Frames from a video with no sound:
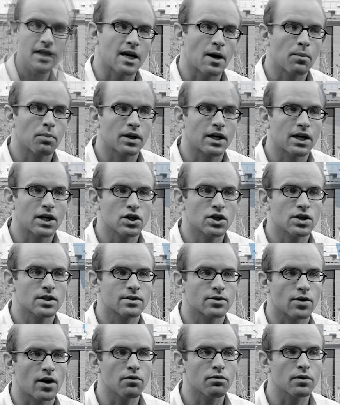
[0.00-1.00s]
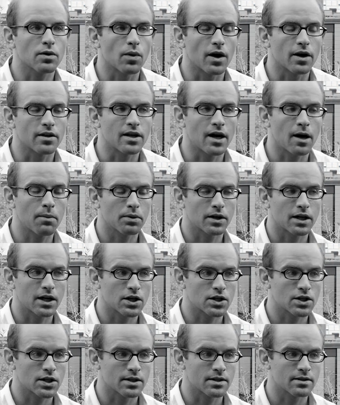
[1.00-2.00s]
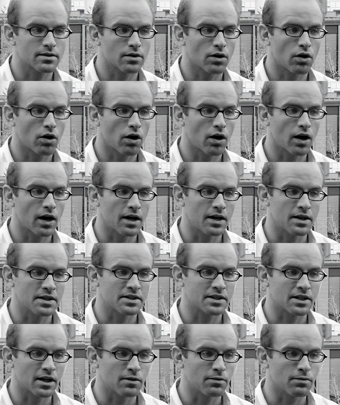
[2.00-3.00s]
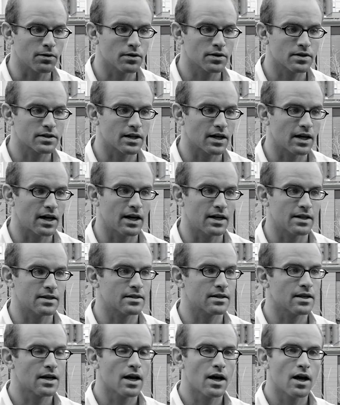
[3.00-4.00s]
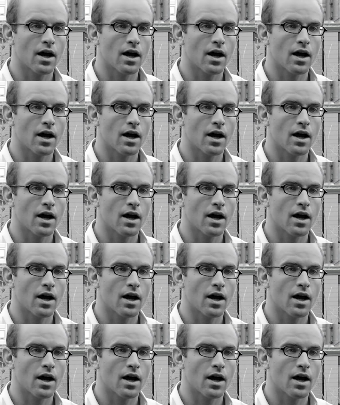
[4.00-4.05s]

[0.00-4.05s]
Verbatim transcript: The applications are everywhere. The applications are as diverse as